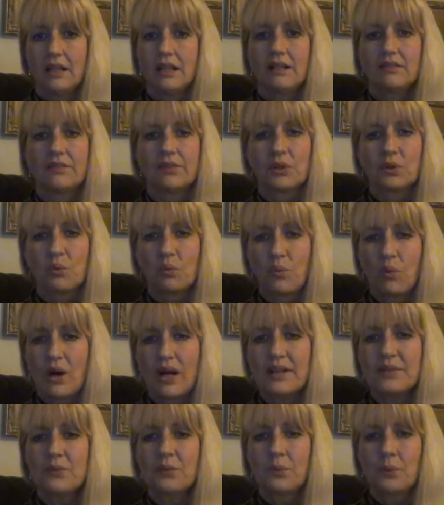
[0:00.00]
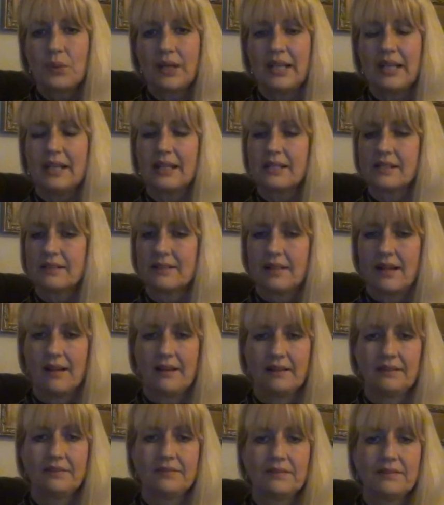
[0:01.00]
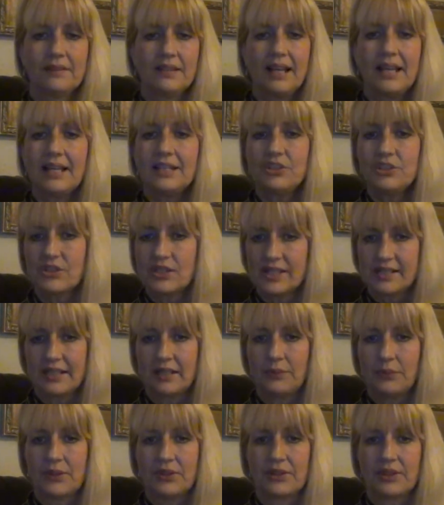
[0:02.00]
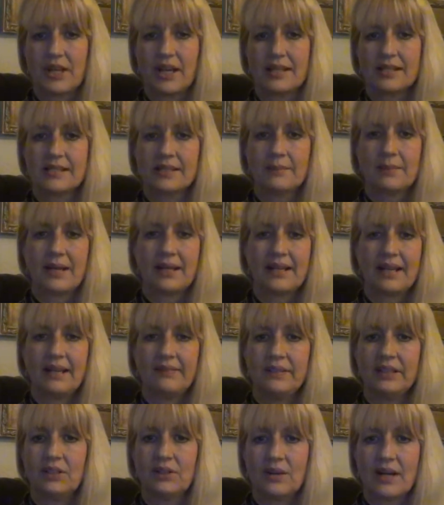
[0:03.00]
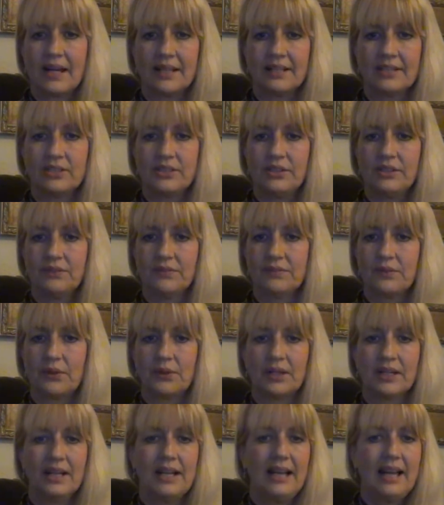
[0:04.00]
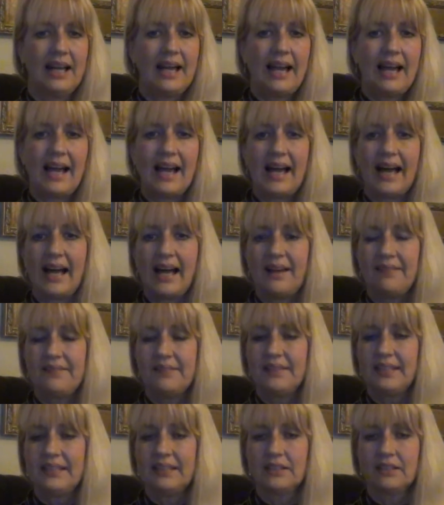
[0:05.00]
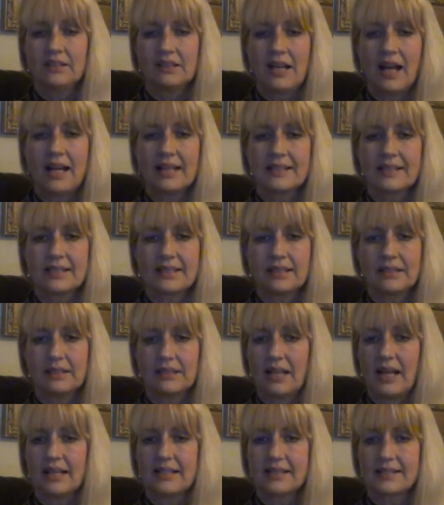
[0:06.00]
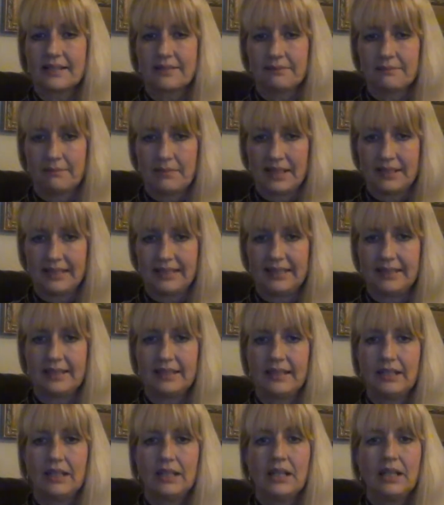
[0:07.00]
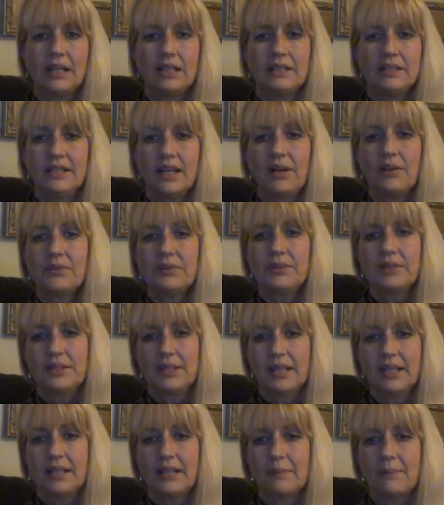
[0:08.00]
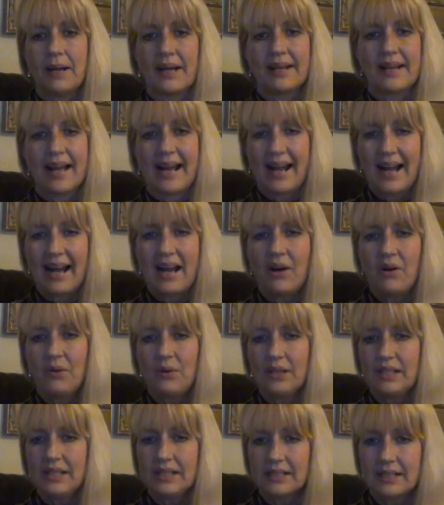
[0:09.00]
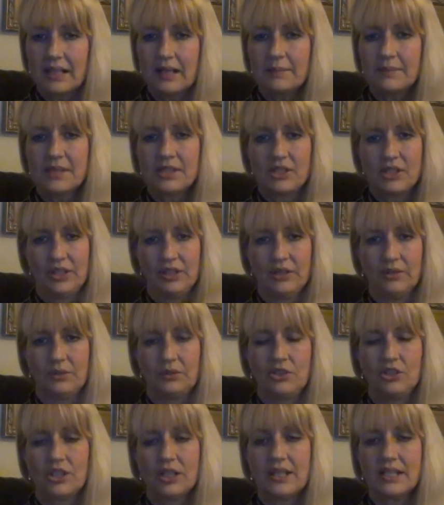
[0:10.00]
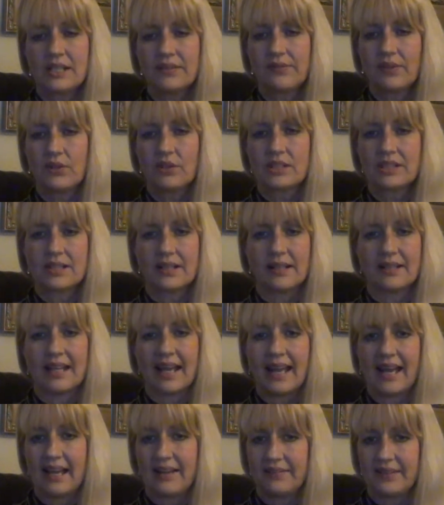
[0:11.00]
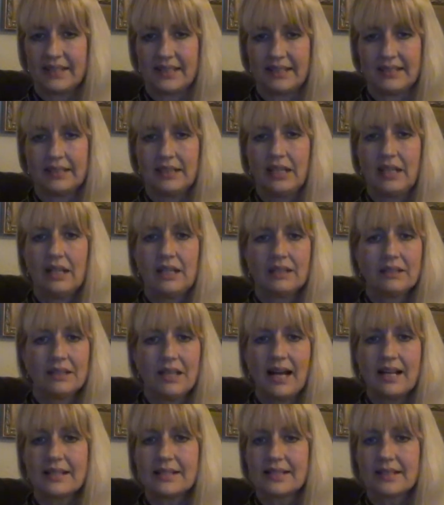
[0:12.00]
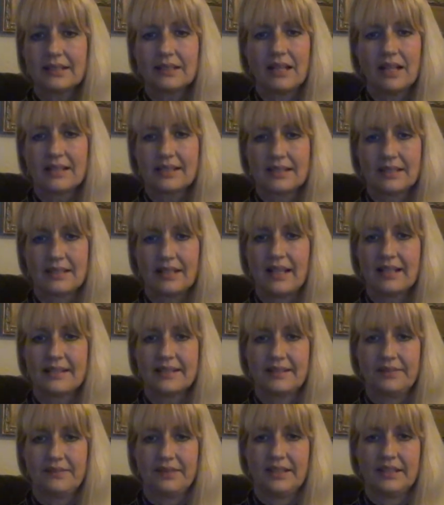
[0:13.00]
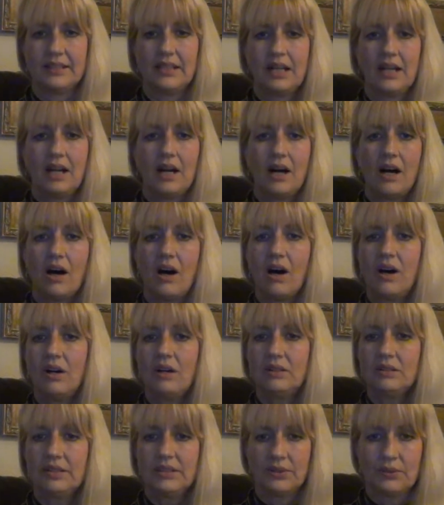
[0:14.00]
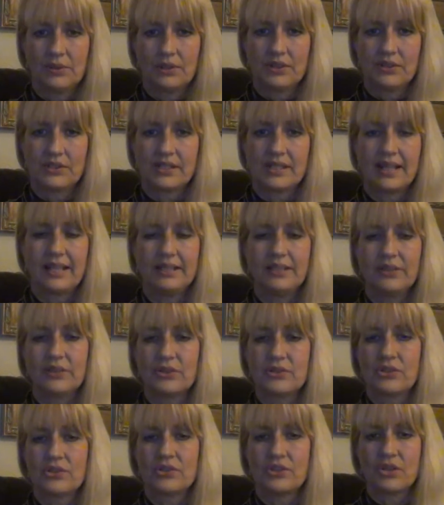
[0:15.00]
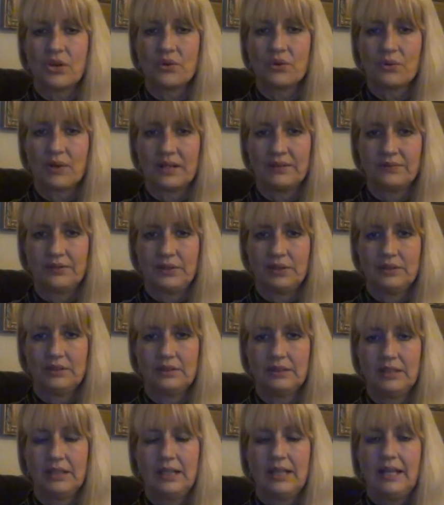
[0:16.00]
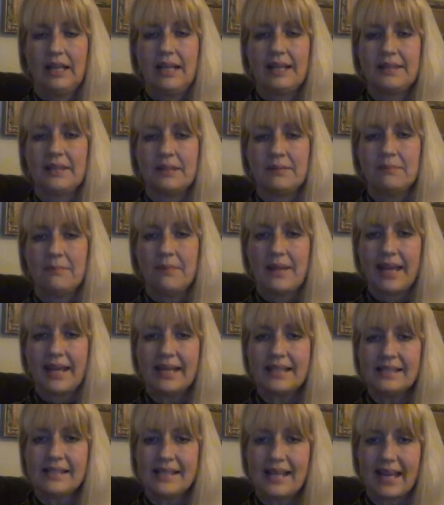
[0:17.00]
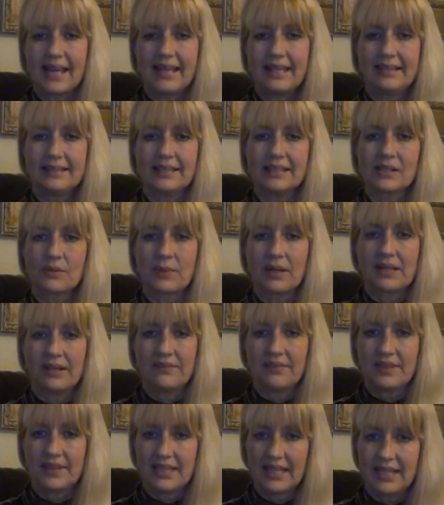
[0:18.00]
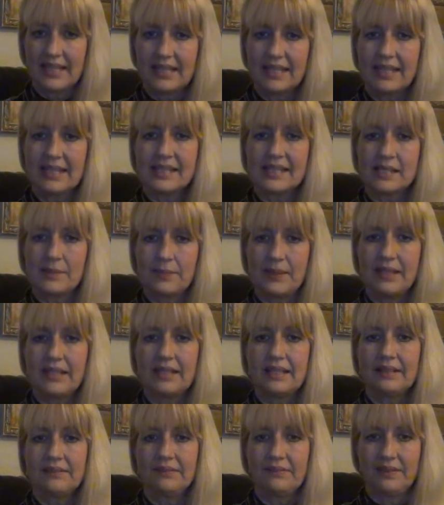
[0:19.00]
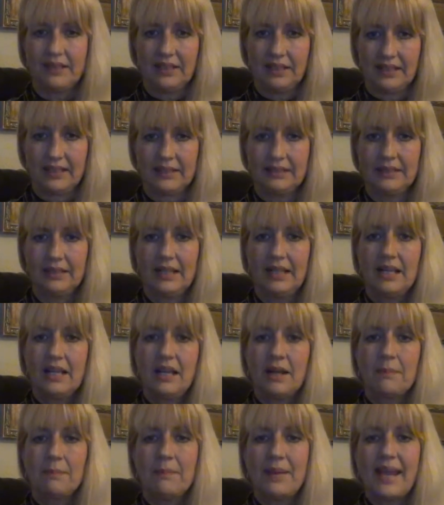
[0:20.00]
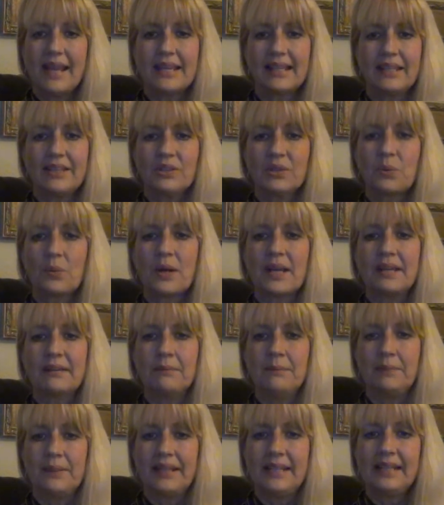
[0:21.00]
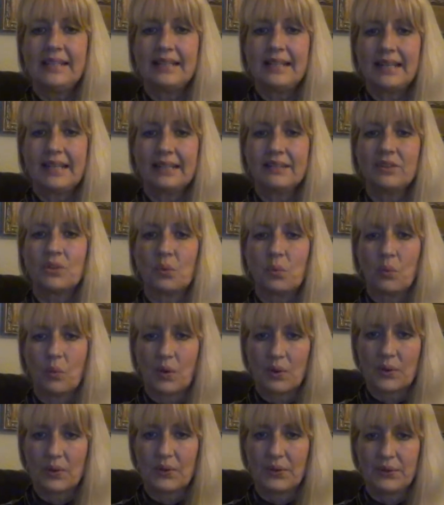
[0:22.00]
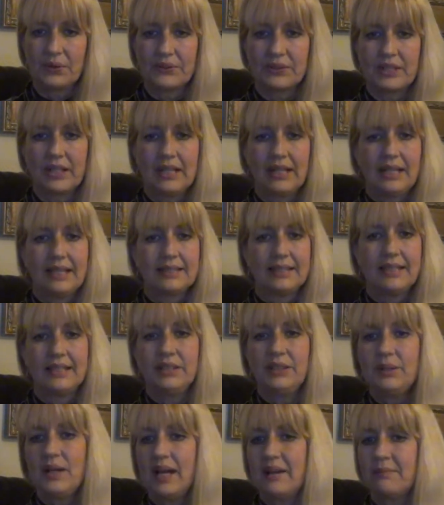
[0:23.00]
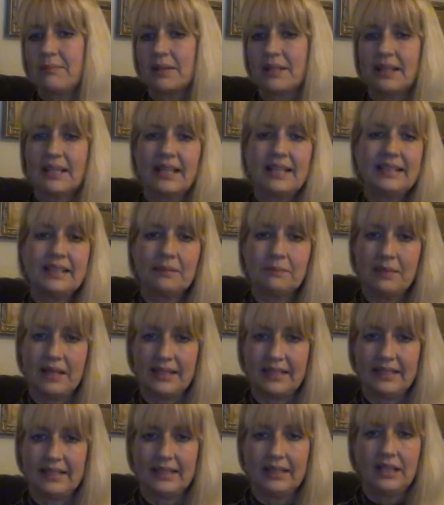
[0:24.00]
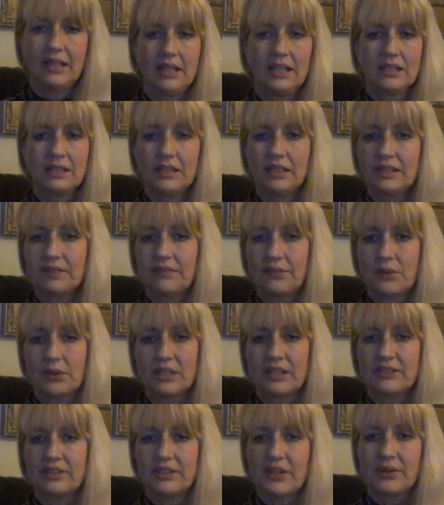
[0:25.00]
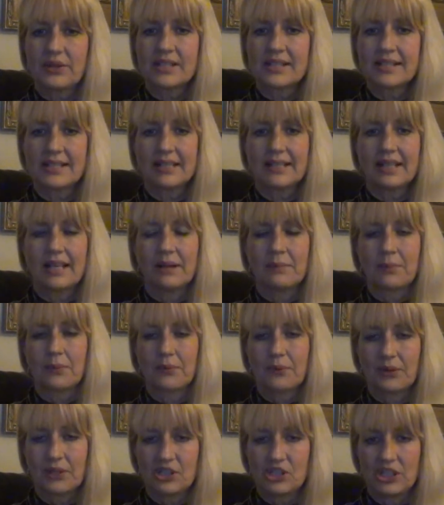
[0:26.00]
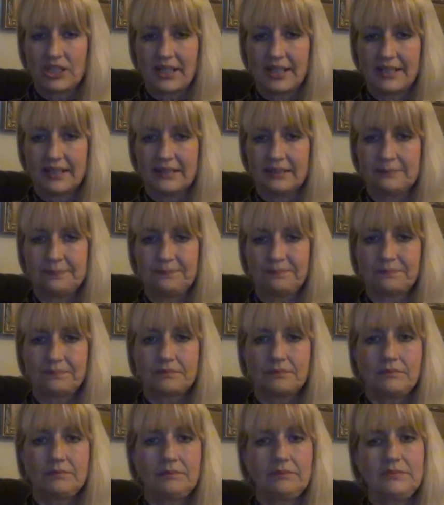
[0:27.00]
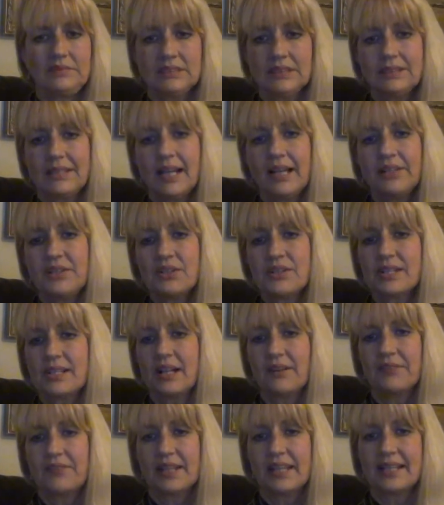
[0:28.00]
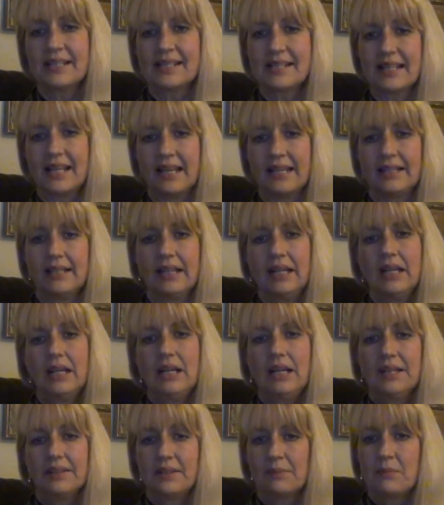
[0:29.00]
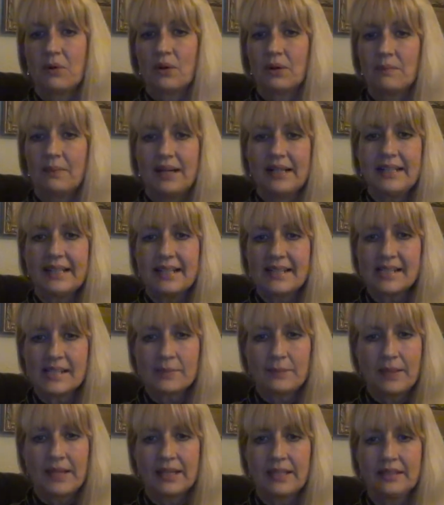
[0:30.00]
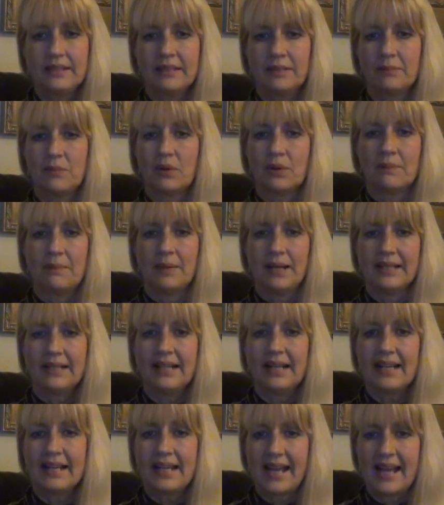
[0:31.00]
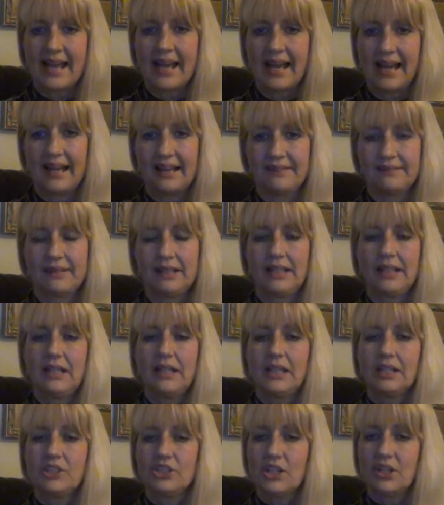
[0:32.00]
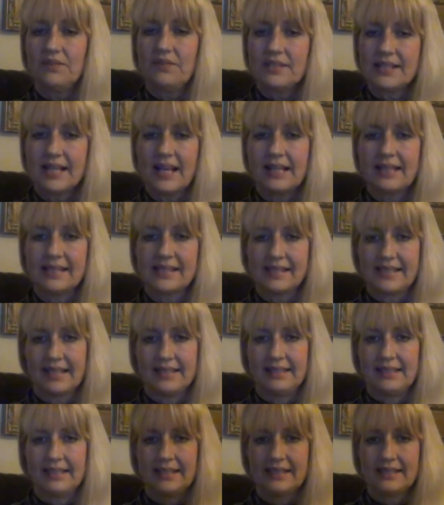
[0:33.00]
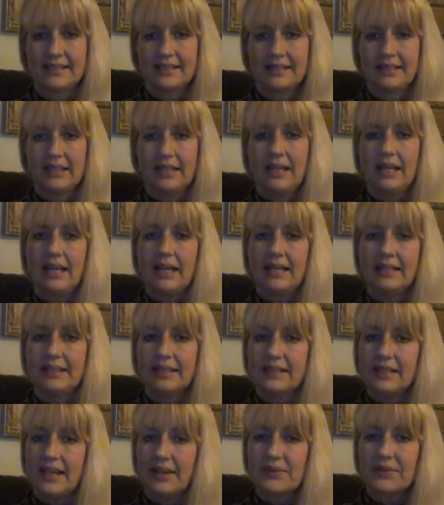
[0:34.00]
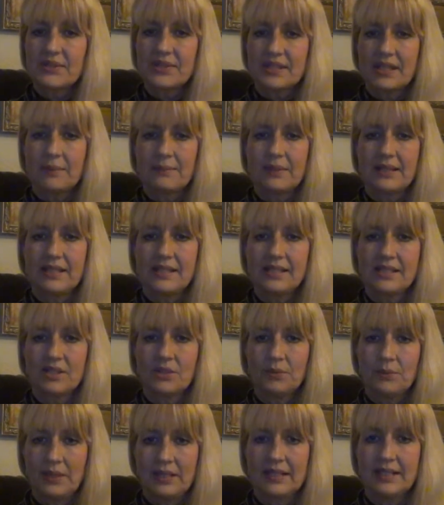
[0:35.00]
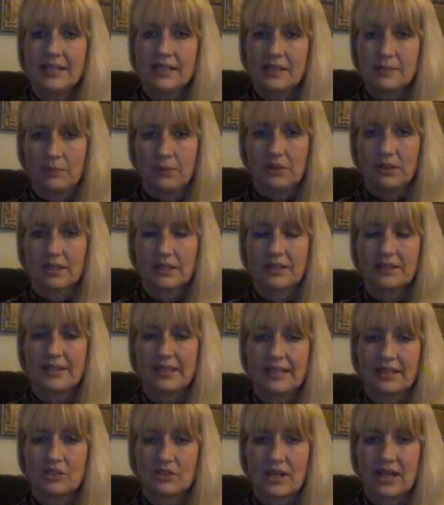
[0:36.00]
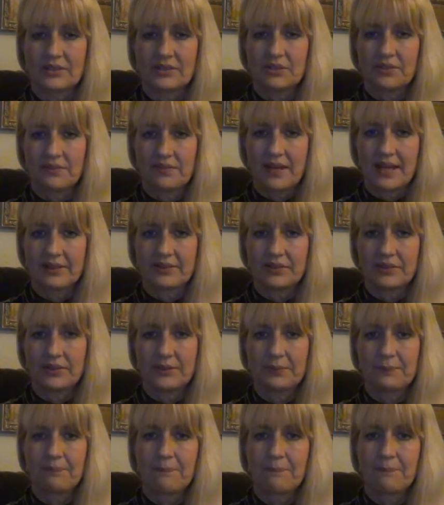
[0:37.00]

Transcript: For 1 week solid, flood yourself with thoughts about having gratitude for having lots and lots of money. Don't think about how it comes to you. Just focus on having it. Lots and lots and lots of it. All yours, and you're so grateful. Then maintain this way of thinking, speaking, and feeling. Make it your way of being in the world. That you have plenty of money. Look for it, notice it, appreciate it. And tell yourself things like, the more money I spend, the more money I have. Joe Vitale said this. And another step is to read his book, The Attractor Factor.